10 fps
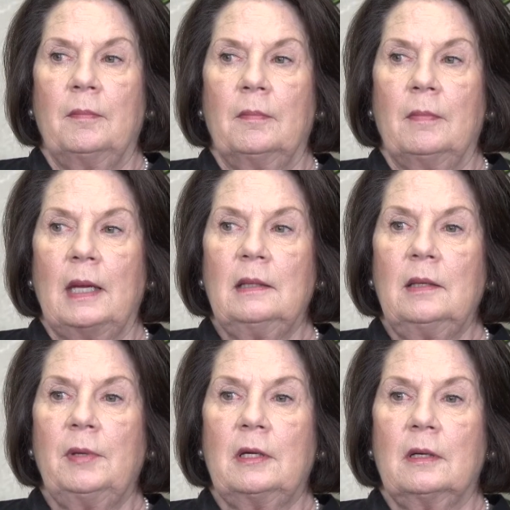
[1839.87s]
Mainly
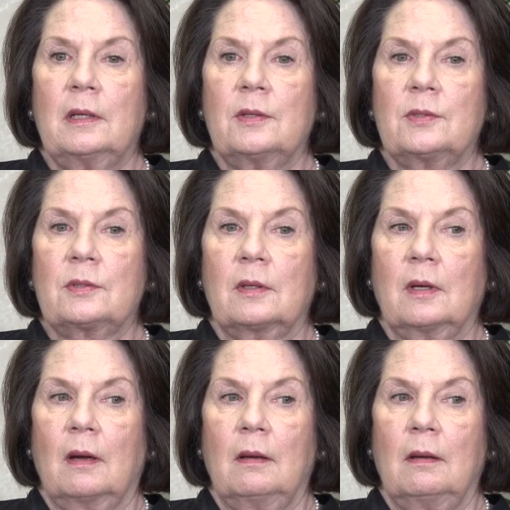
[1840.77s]
because
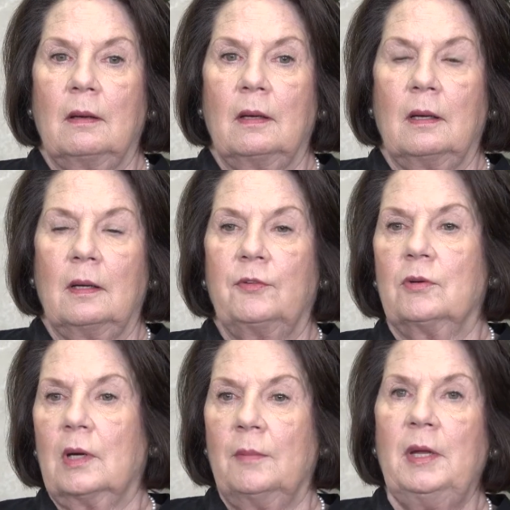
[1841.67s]
if you
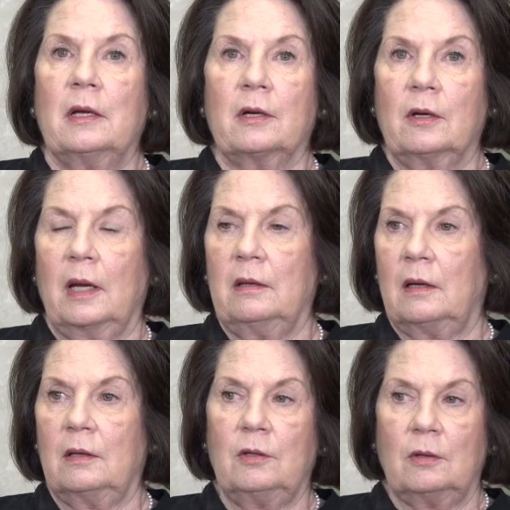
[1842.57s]
come here
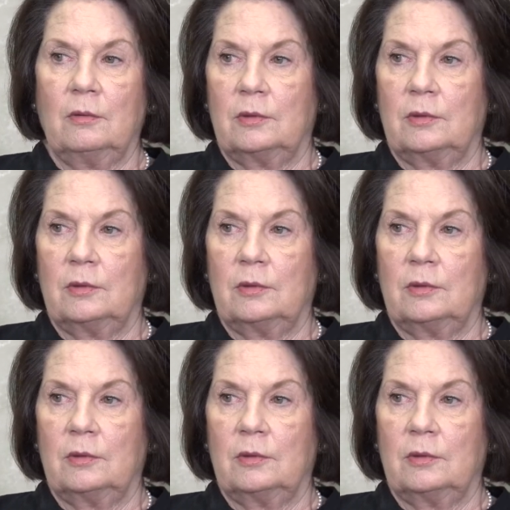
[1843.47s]
and you